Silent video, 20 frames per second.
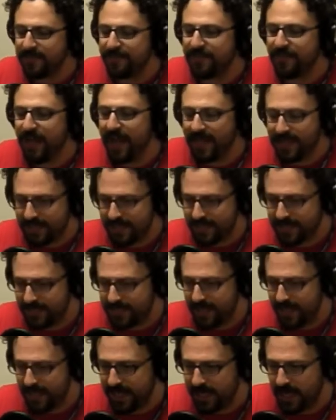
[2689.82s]
find this
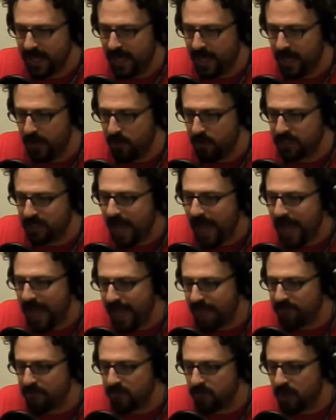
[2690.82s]
thing, which I
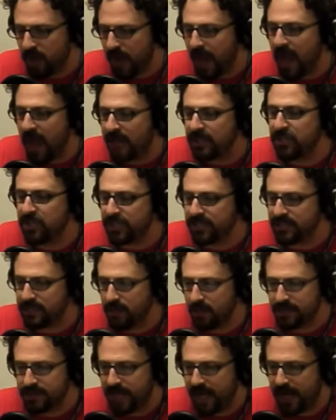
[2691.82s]
haven't, I just
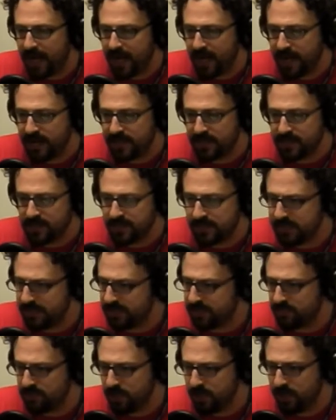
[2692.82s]
looked at it, and
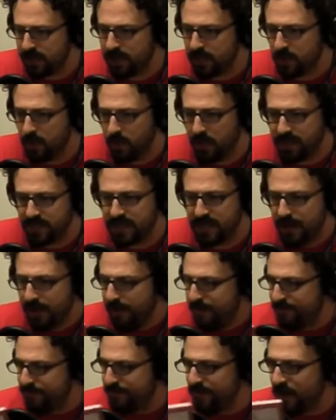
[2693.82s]
it's really cool. It's
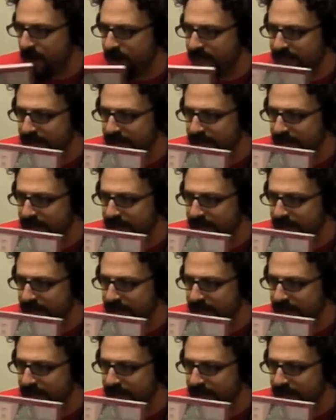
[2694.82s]
Fairy